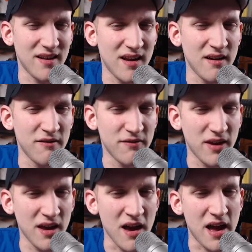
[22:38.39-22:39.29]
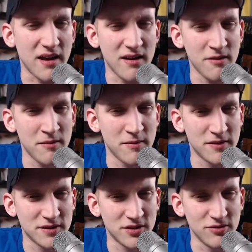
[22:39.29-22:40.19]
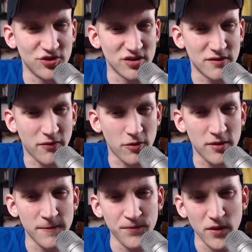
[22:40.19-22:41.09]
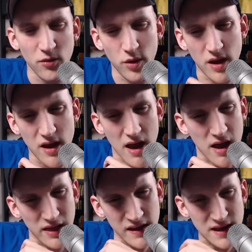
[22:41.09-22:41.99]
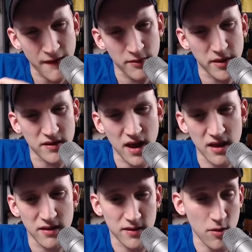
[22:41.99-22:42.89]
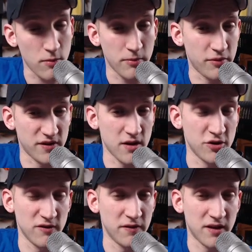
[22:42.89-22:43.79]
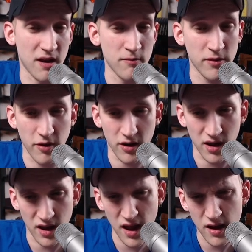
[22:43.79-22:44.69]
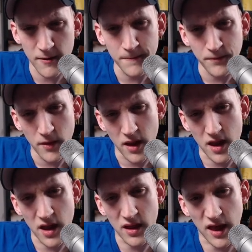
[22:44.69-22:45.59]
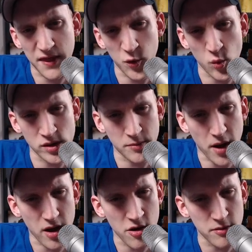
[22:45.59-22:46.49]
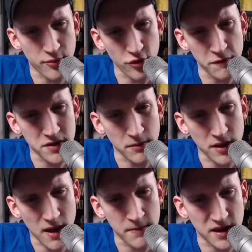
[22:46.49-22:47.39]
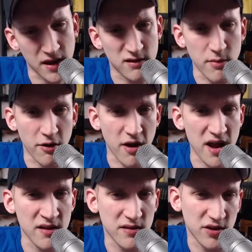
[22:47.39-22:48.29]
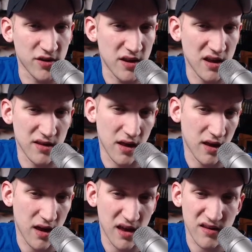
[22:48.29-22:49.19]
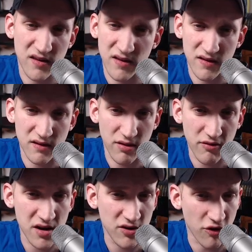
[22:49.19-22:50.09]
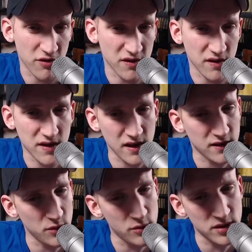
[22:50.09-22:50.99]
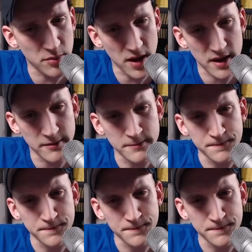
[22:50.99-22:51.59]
I have king high. I don't know what to do. Just fold. We at least have the best hands some percentage of the time with our king 8, and I think we win the pot unimproved sometimes against better hands. He just has like ace 3, turn is a 6, we win the pot.